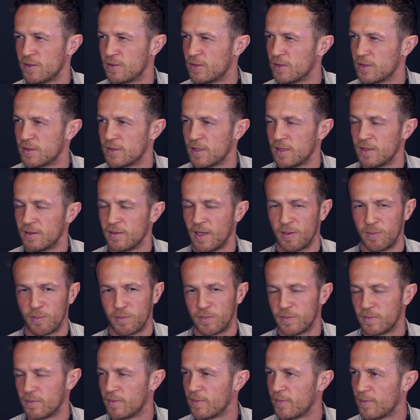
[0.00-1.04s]
is just, and then
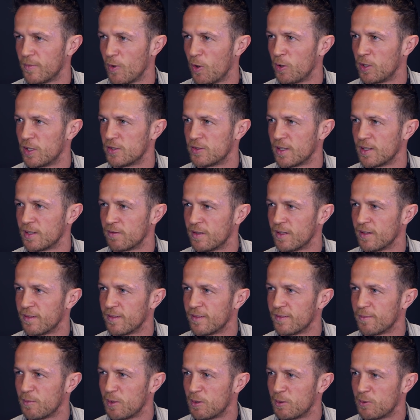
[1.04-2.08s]
on a drink for
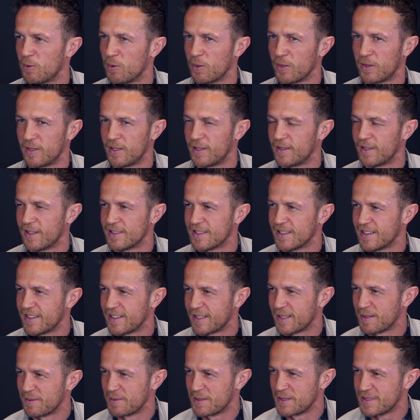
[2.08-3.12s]
about two or three days, I
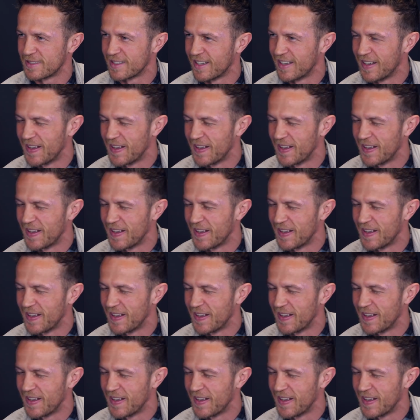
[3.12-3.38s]
think it was.